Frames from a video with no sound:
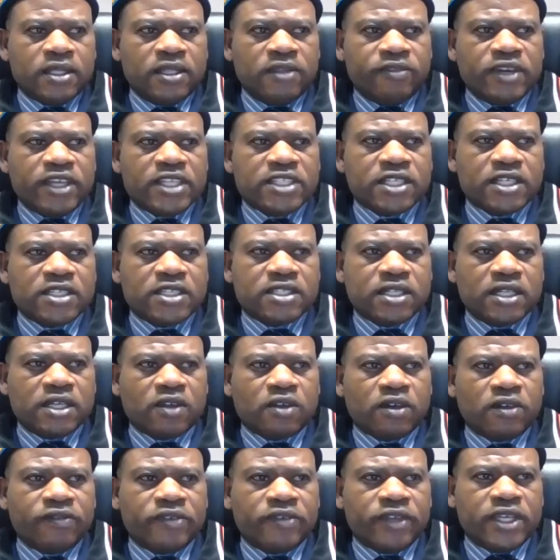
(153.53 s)
The Vice
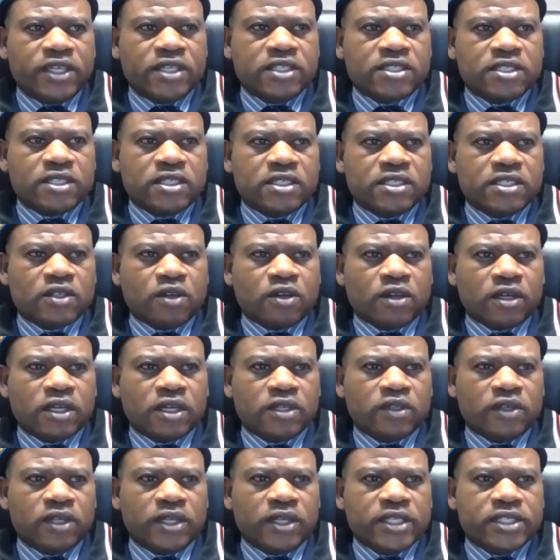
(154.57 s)
Chancellor conveys his
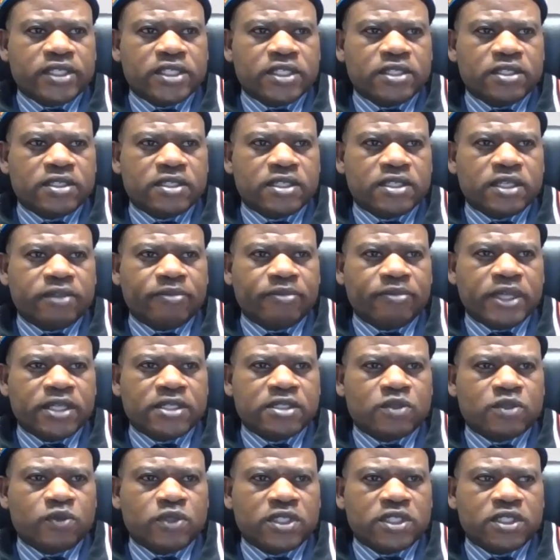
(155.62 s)
congratulations and
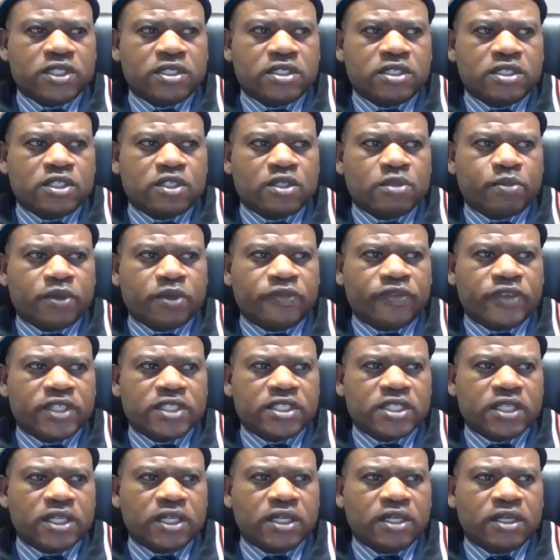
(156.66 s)
best wishes to
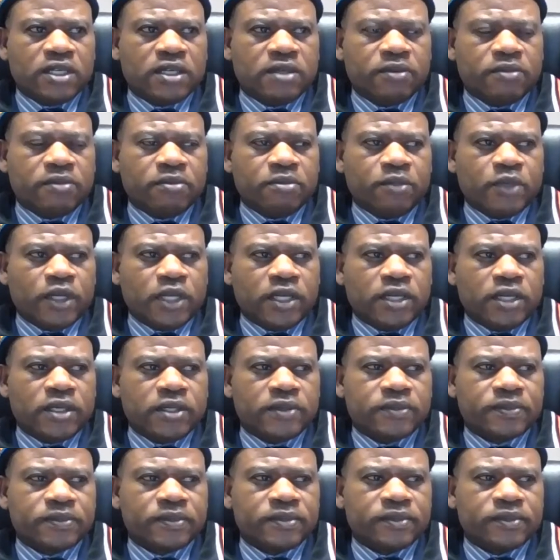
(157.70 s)
Professor Mola.